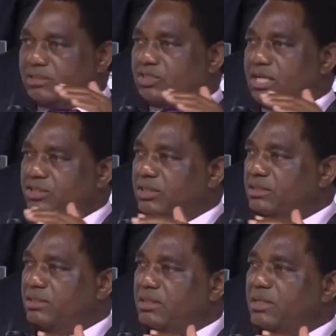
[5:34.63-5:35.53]

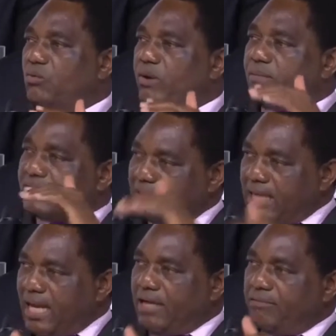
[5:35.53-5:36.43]
discussions, we must
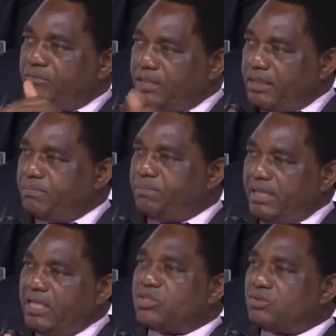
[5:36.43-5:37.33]
dive deep
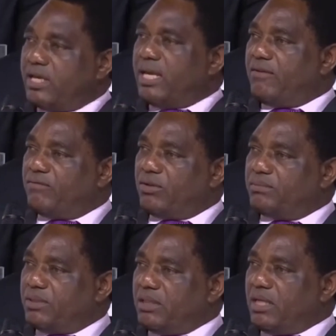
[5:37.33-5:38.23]
into the
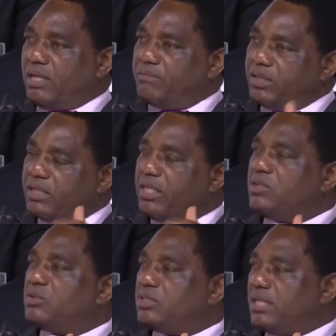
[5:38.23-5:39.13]
envelope and
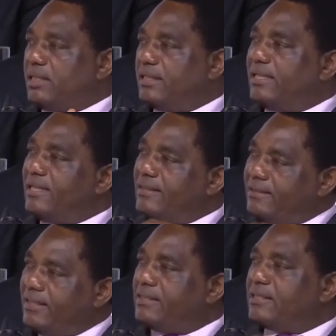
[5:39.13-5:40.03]
begin to say,
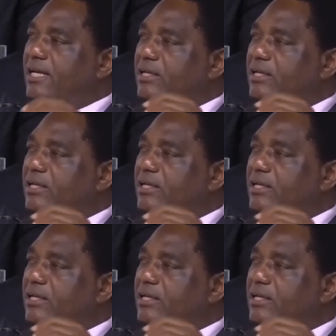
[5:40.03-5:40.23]
these are